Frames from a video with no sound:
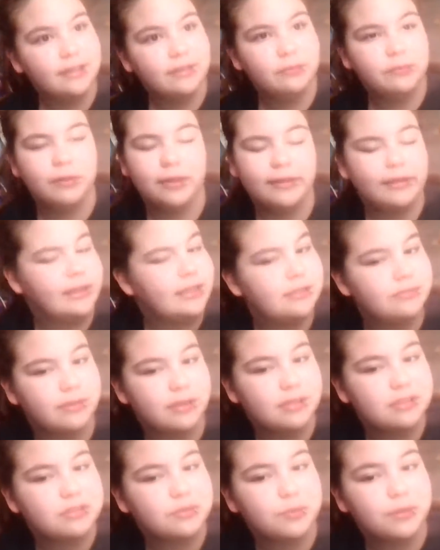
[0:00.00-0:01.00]
Well, at least with
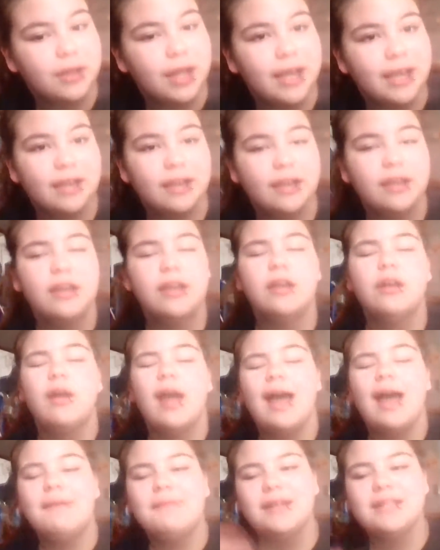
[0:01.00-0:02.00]
the school. Like,
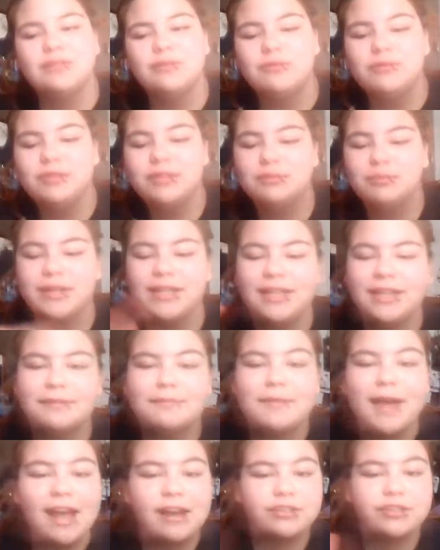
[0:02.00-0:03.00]
at my school, it's pretty laid
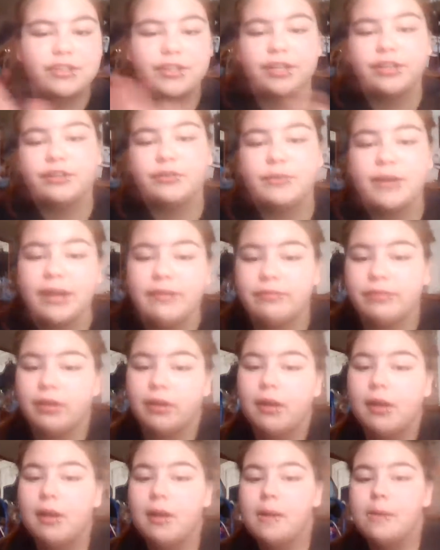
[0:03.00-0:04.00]
back, so you can do whatever.